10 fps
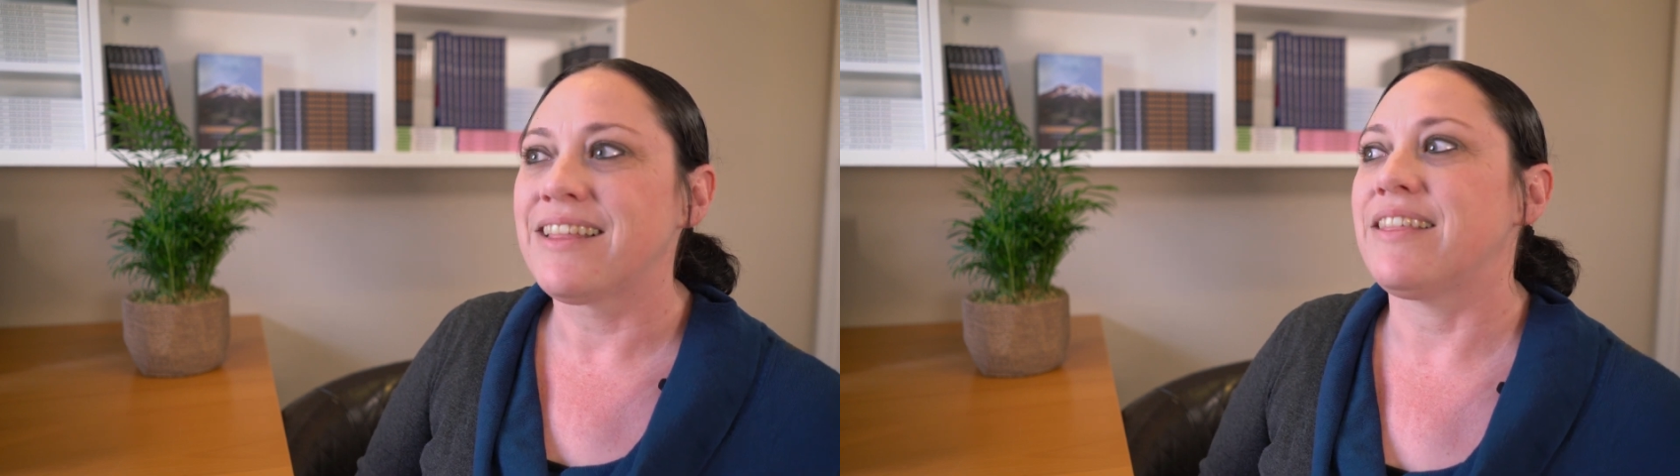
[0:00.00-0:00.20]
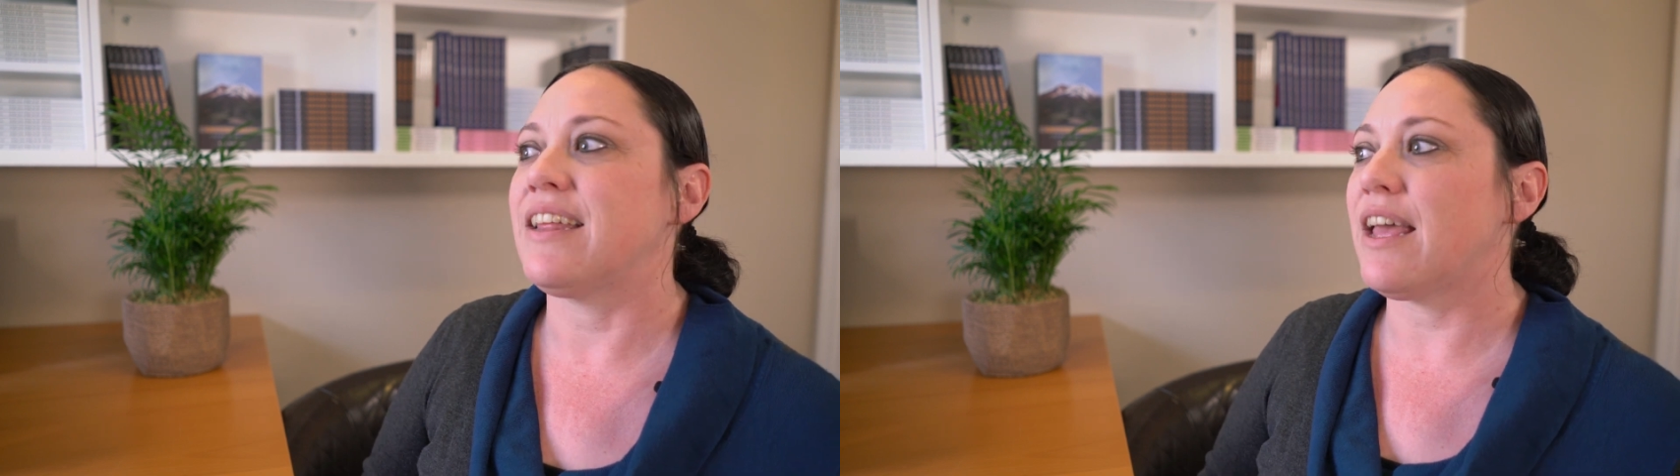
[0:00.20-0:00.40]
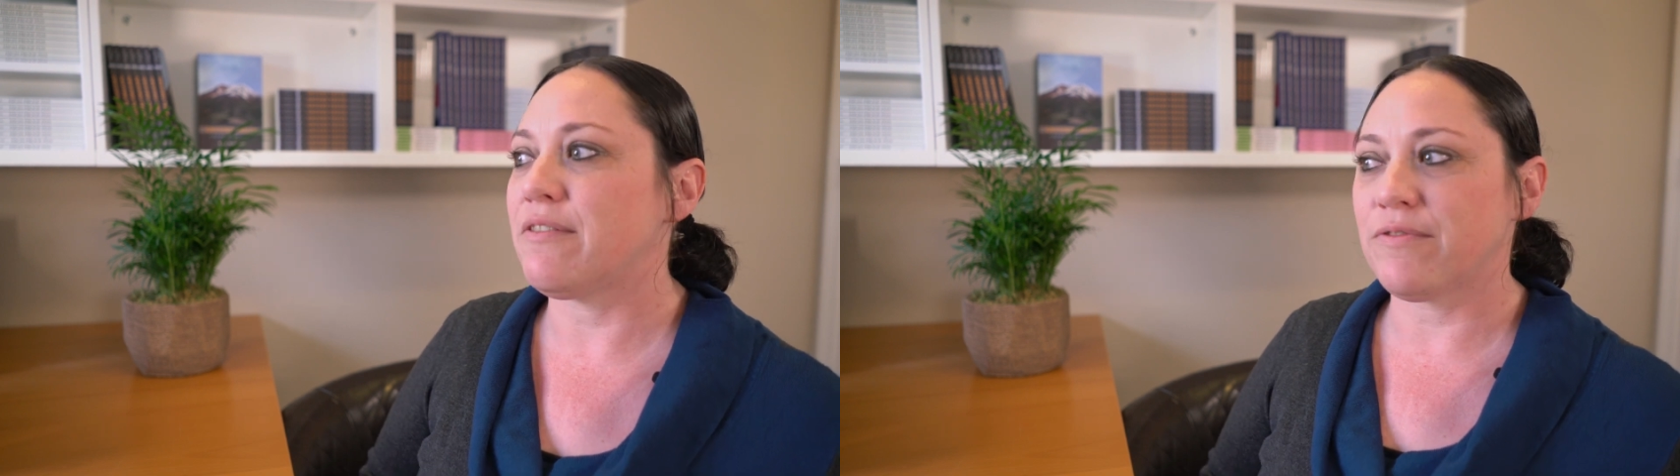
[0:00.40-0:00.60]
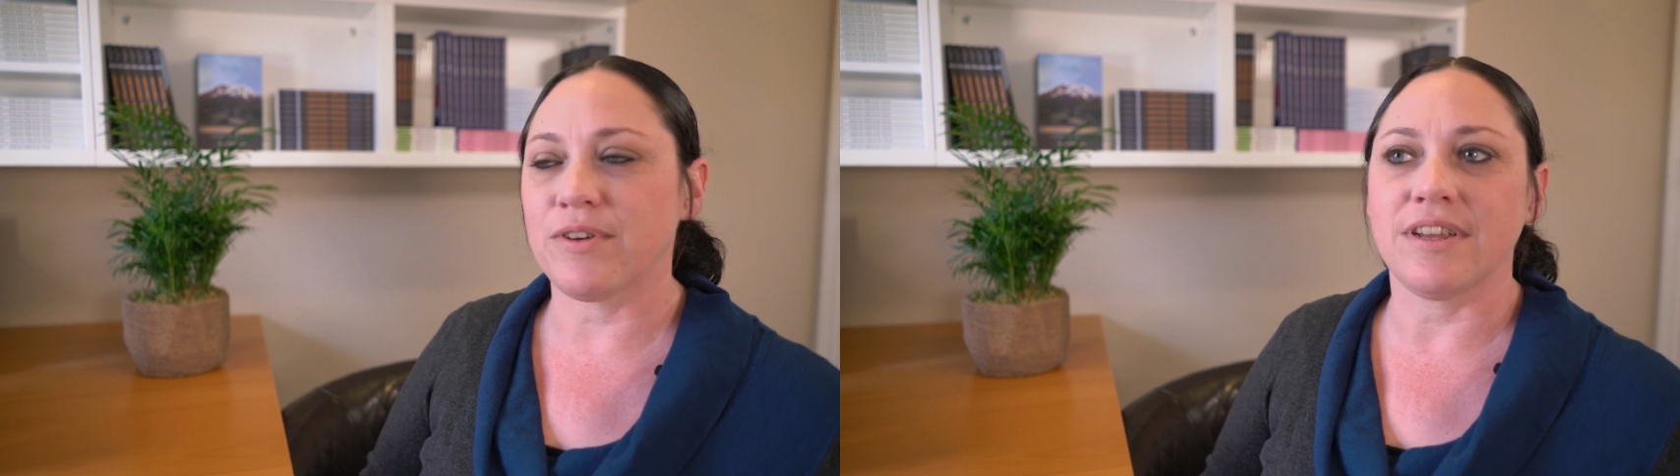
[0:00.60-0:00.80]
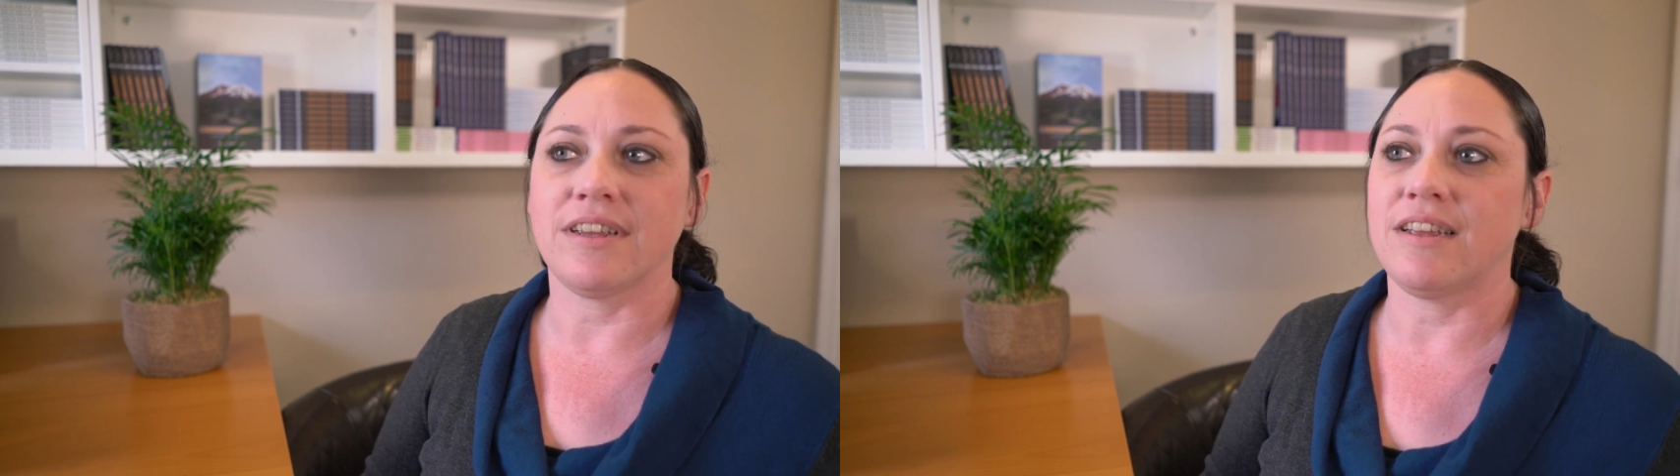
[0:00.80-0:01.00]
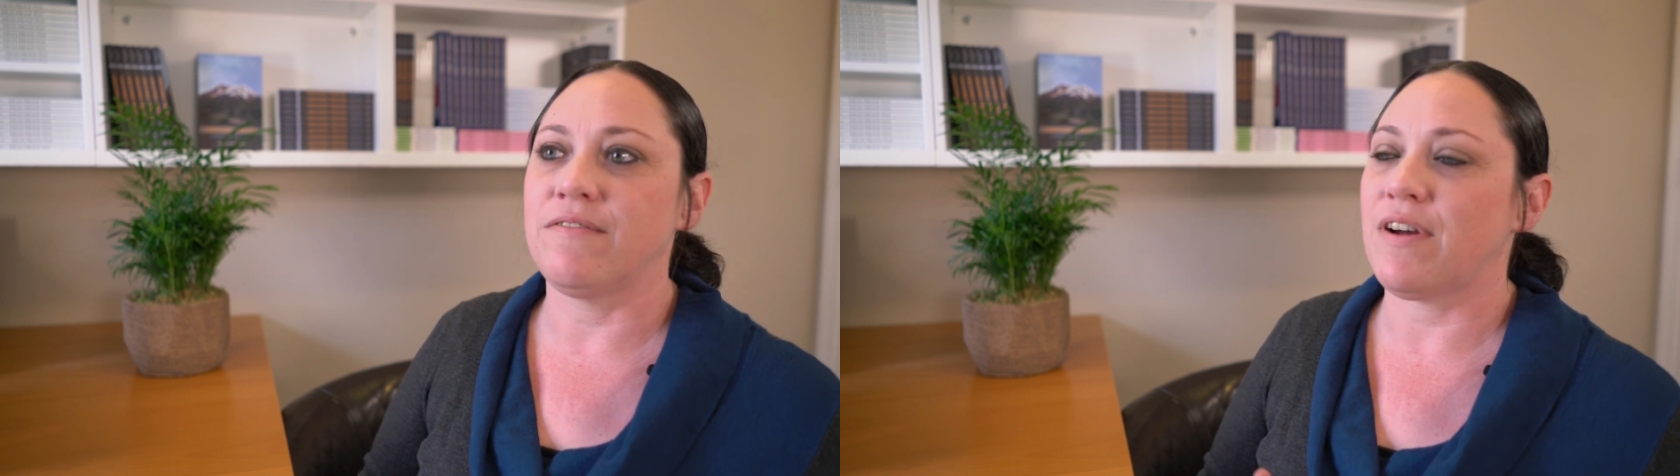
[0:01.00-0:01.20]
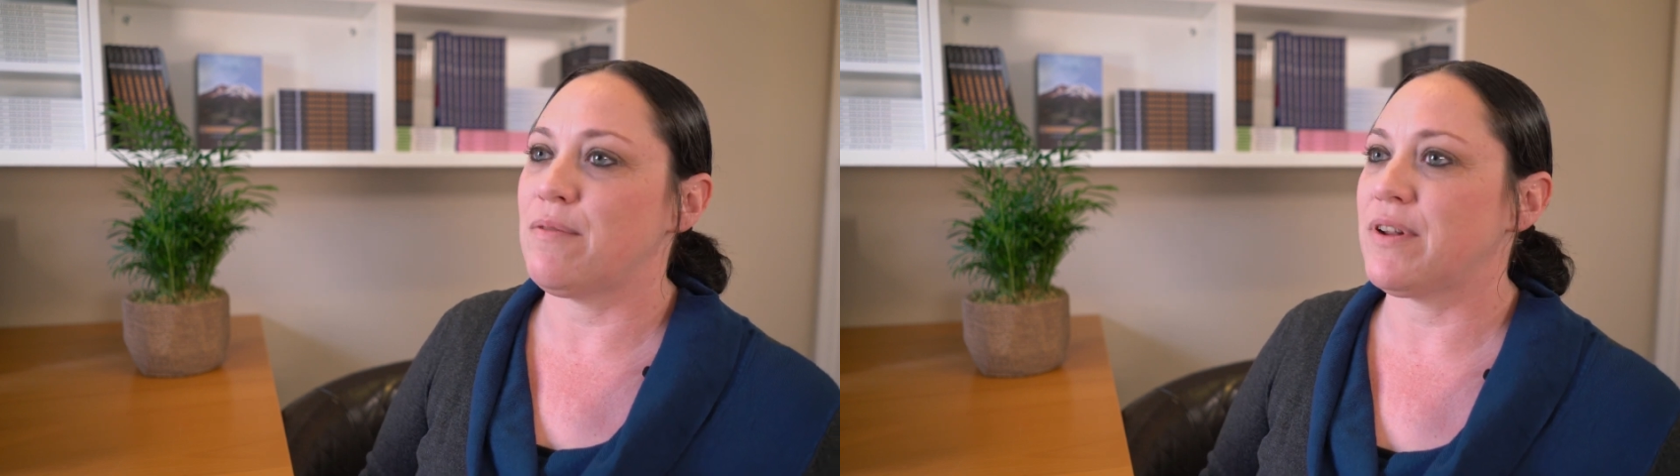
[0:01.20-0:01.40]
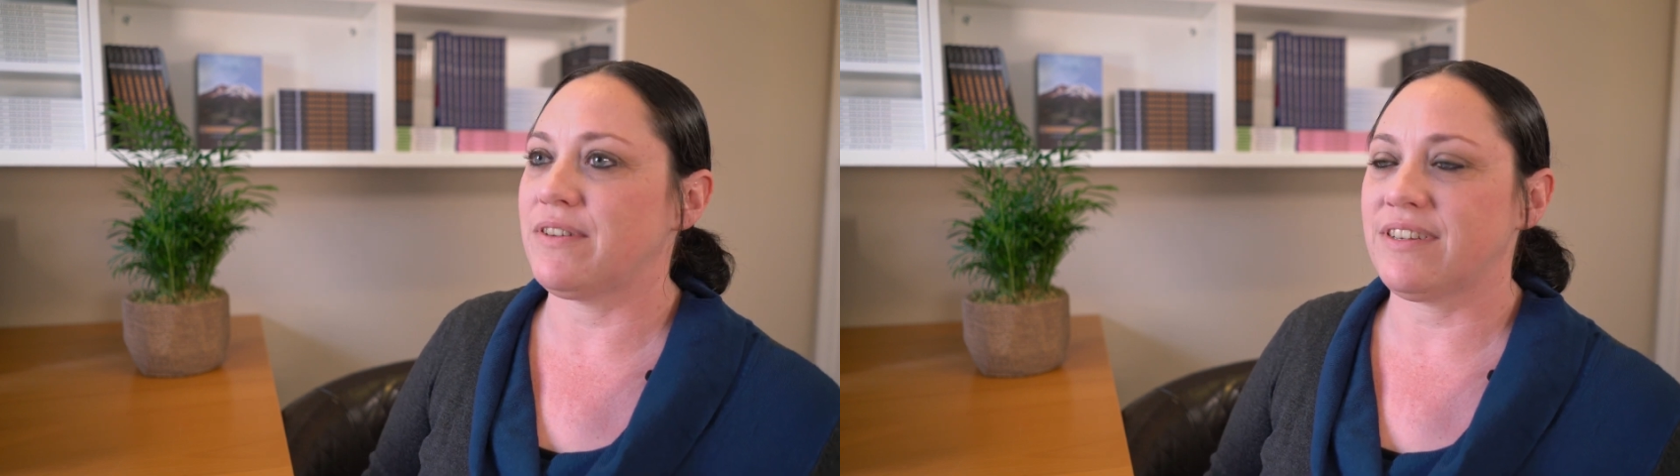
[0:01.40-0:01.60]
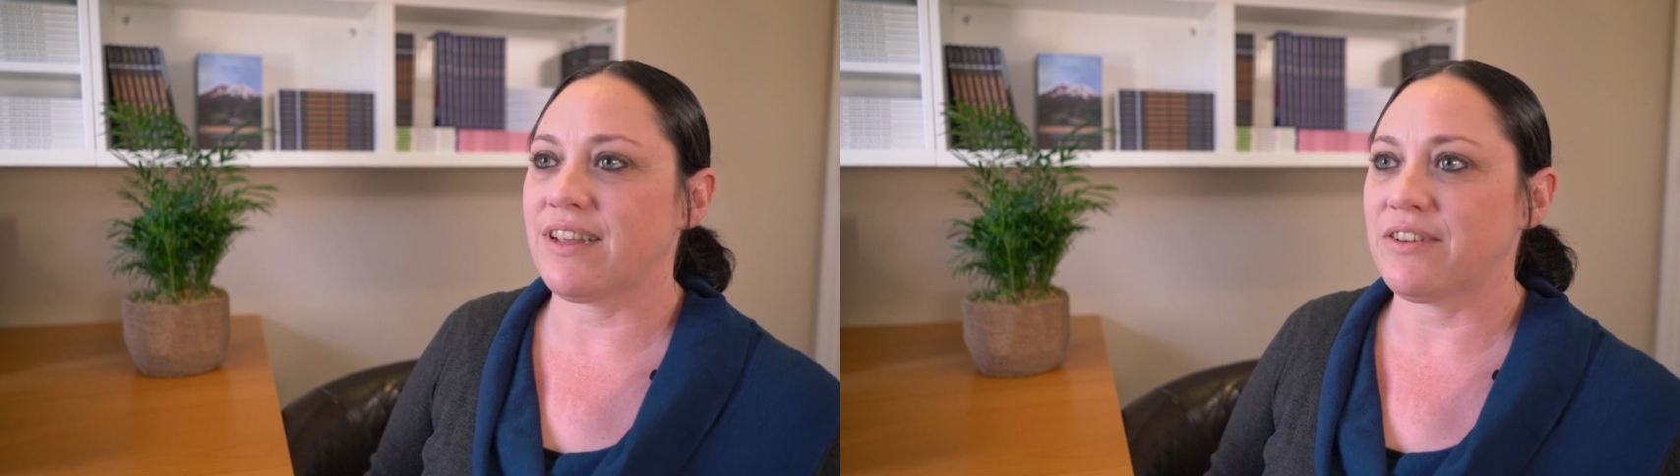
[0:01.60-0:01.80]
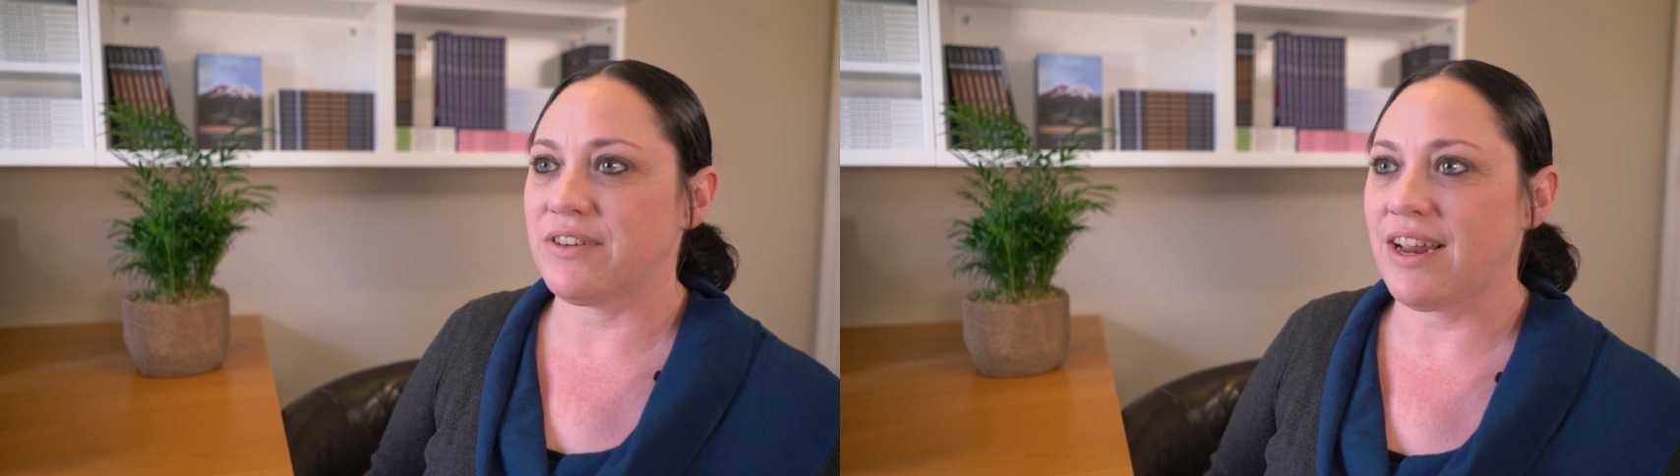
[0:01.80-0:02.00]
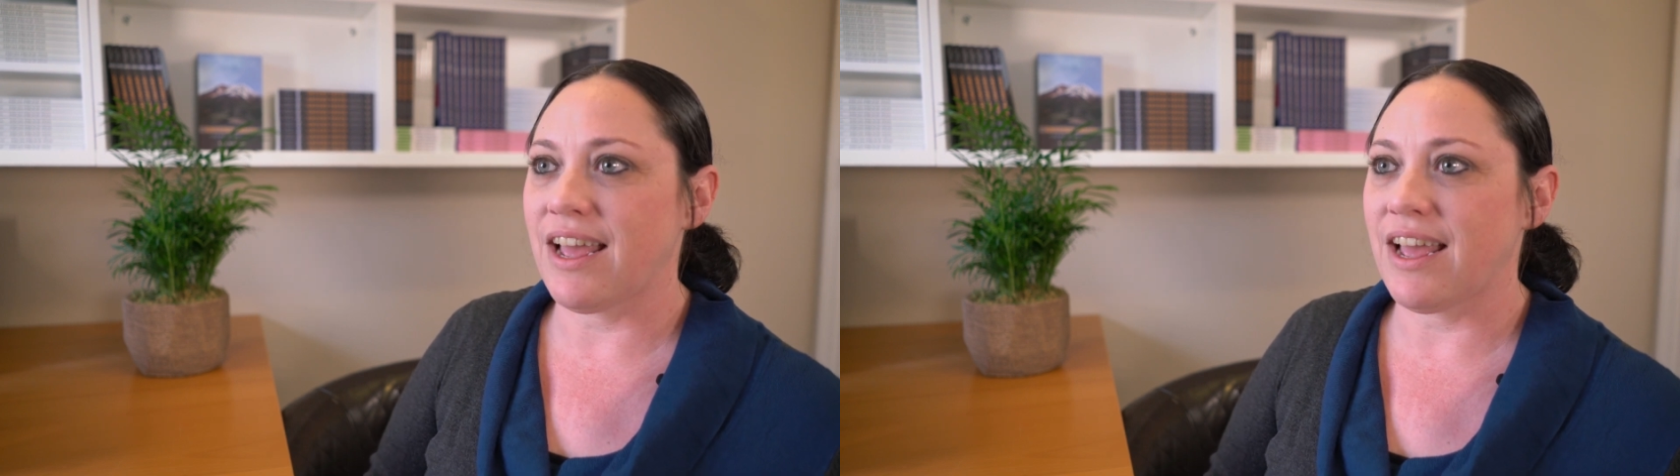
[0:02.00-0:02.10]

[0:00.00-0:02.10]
that every environmental discussion